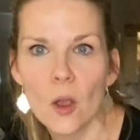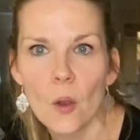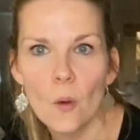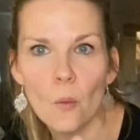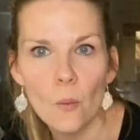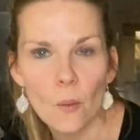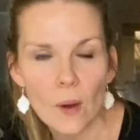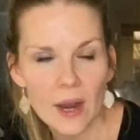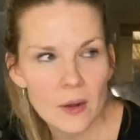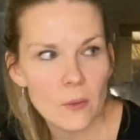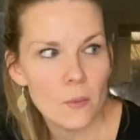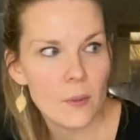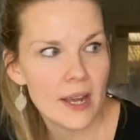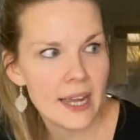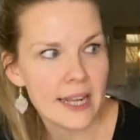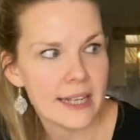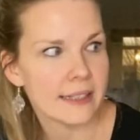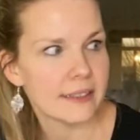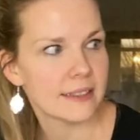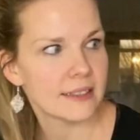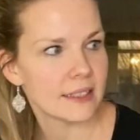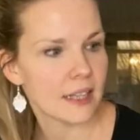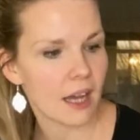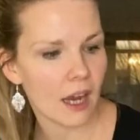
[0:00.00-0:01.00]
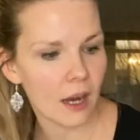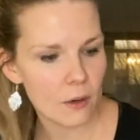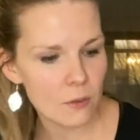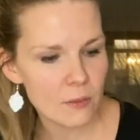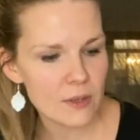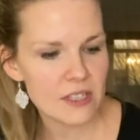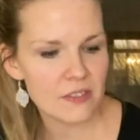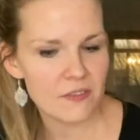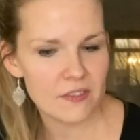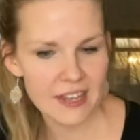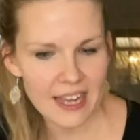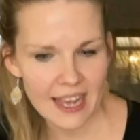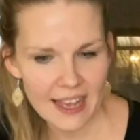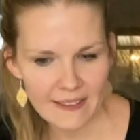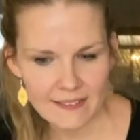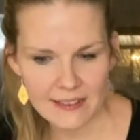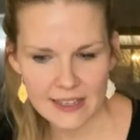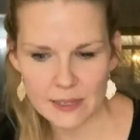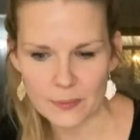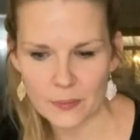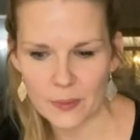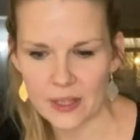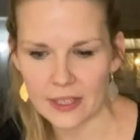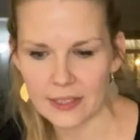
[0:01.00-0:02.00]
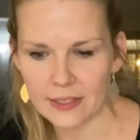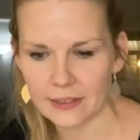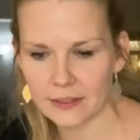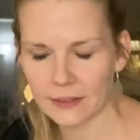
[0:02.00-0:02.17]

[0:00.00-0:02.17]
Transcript: I always forget this bit.